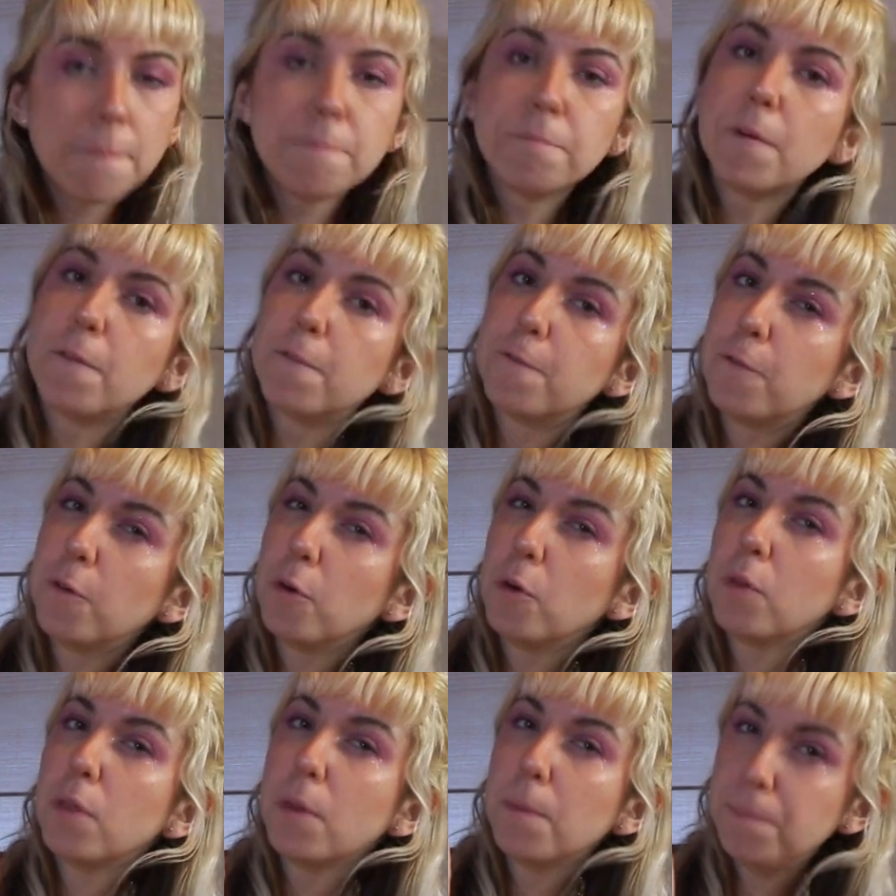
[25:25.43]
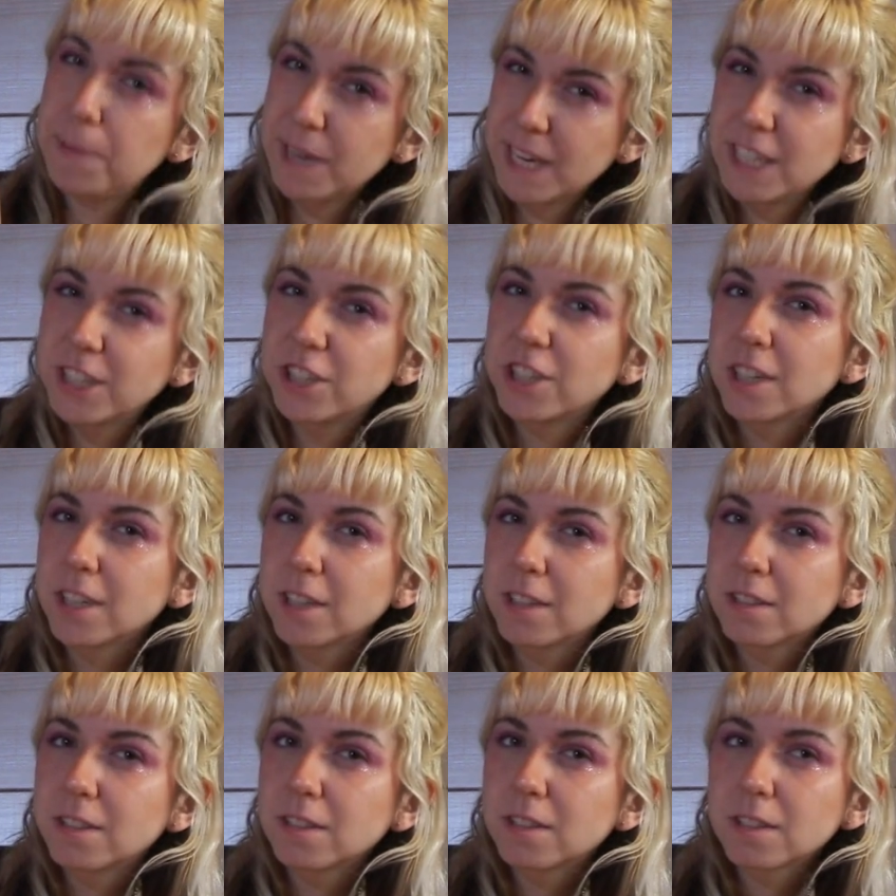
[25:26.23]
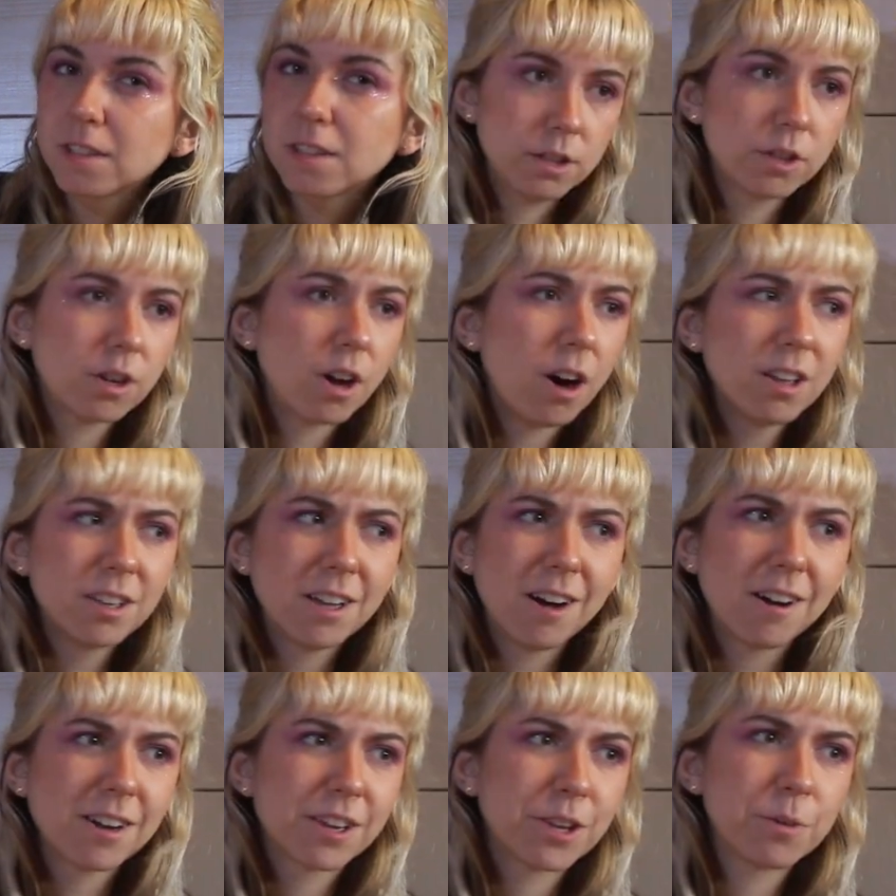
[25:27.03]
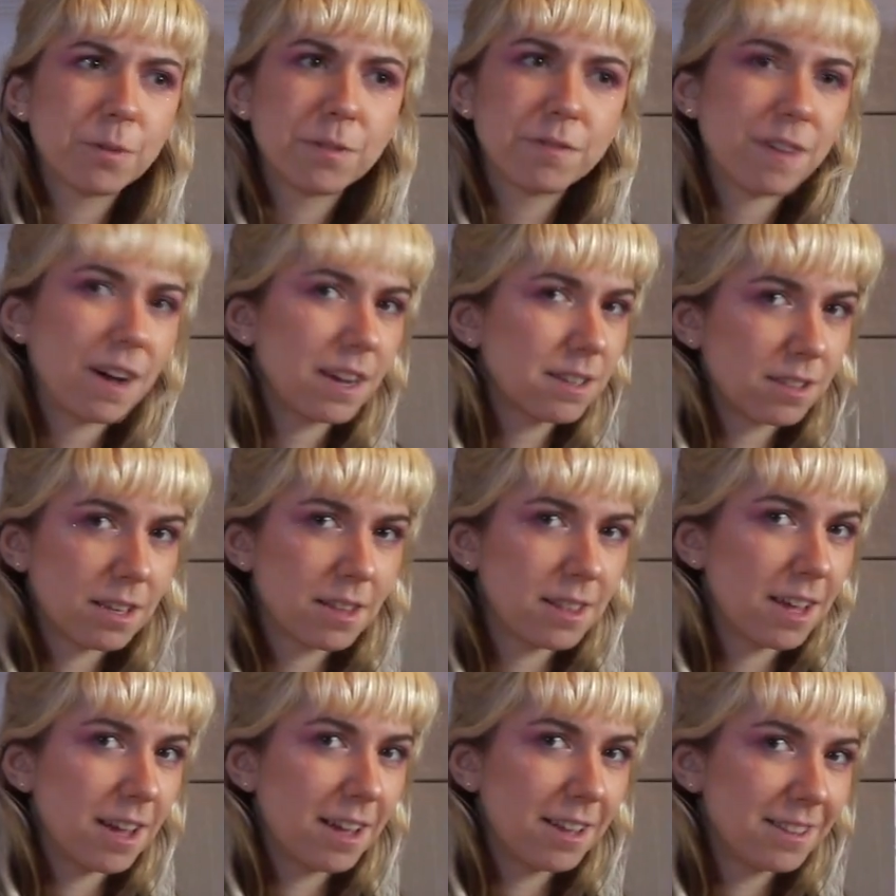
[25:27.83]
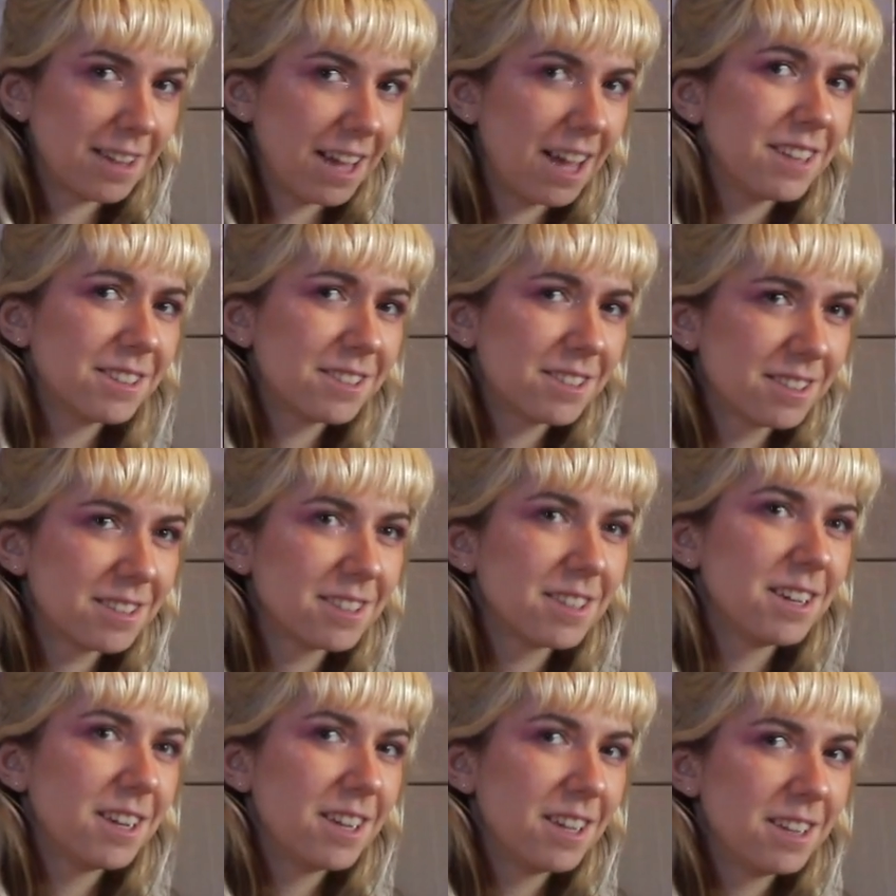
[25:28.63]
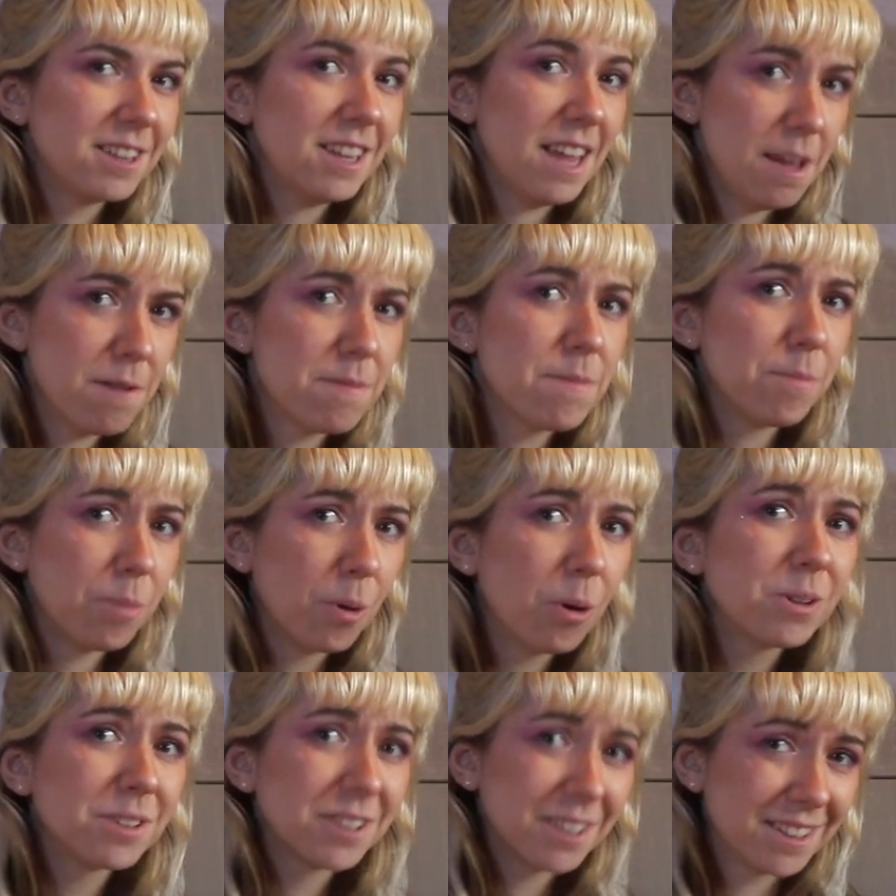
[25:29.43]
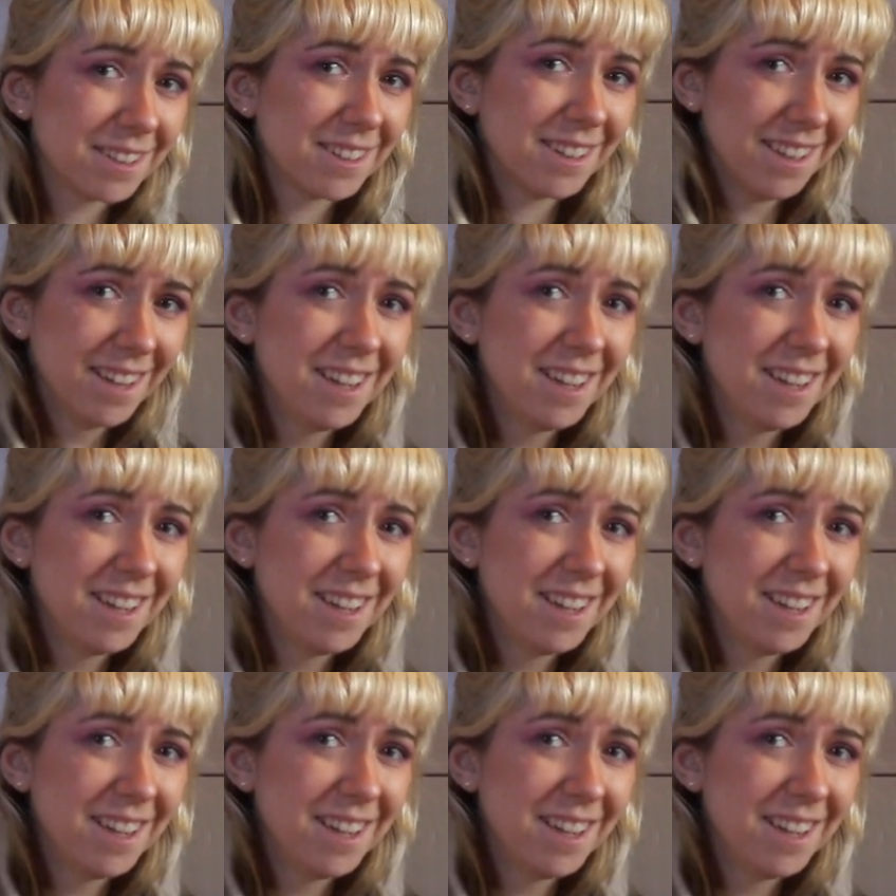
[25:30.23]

Before the Bee Gees. You can't argue with facts like that. They're important.